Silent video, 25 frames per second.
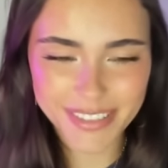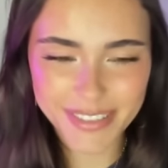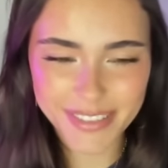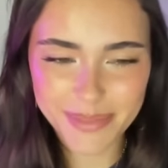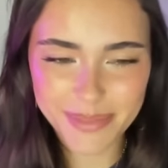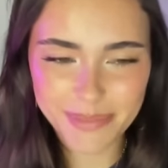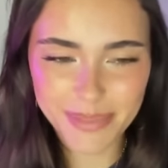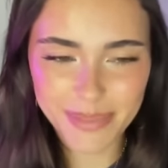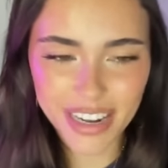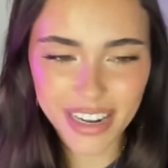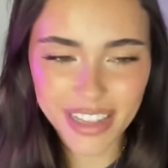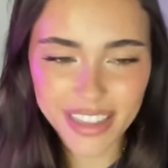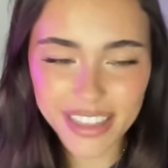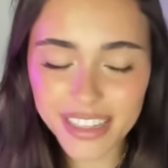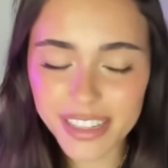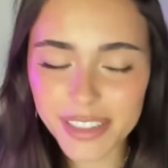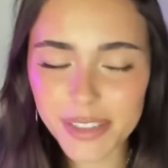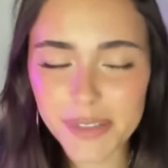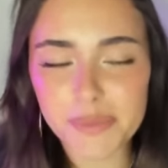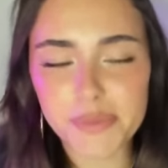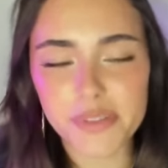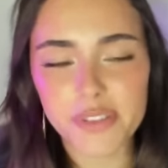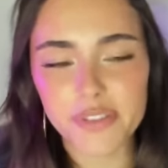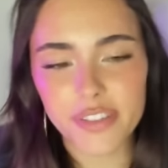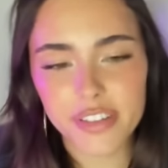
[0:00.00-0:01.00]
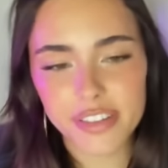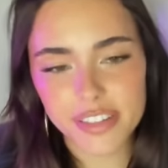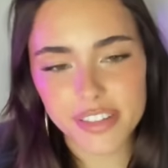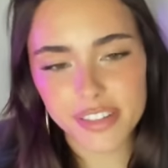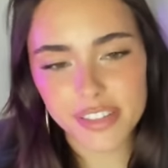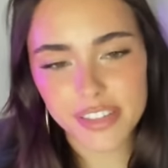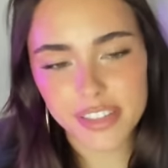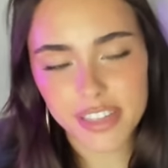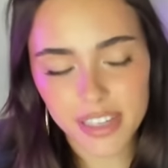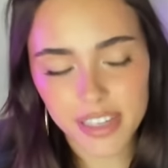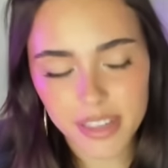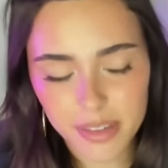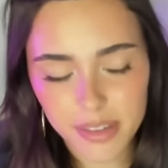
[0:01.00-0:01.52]
but I think Glimpse of Us is
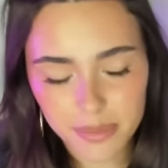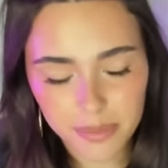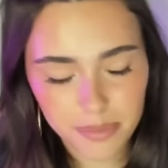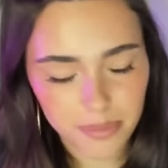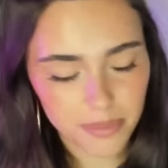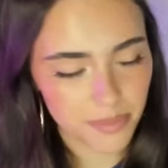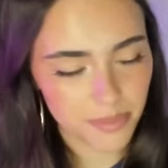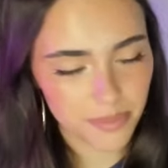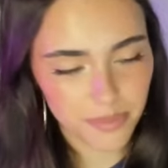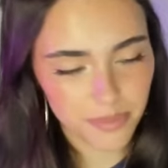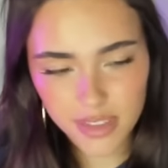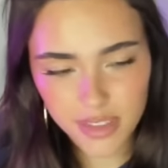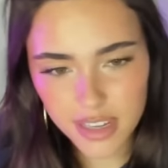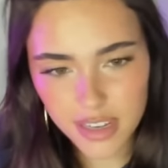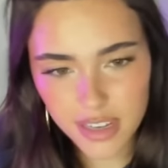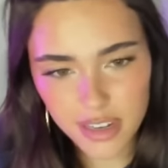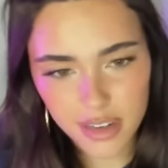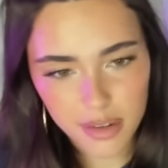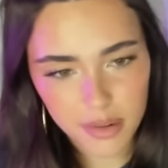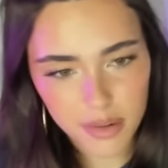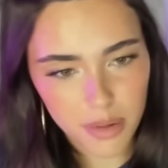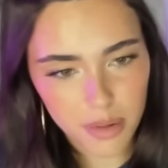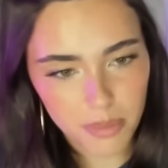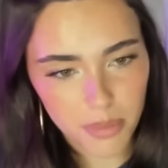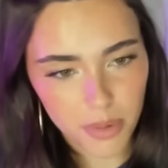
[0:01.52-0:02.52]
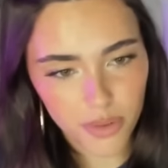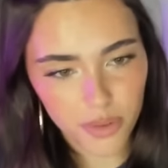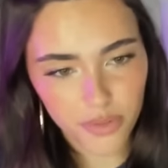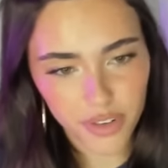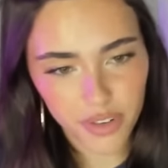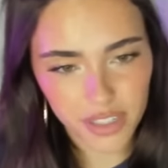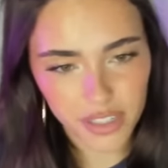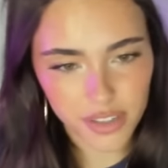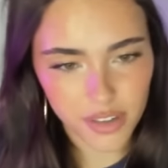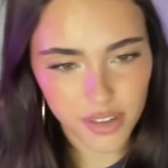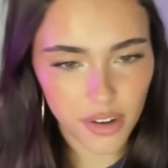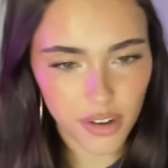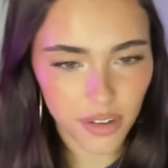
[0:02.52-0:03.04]
like a perfect
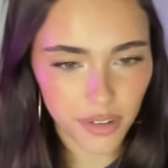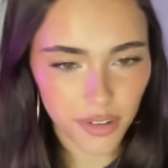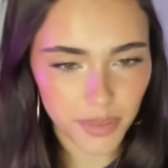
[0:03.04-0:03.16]
song.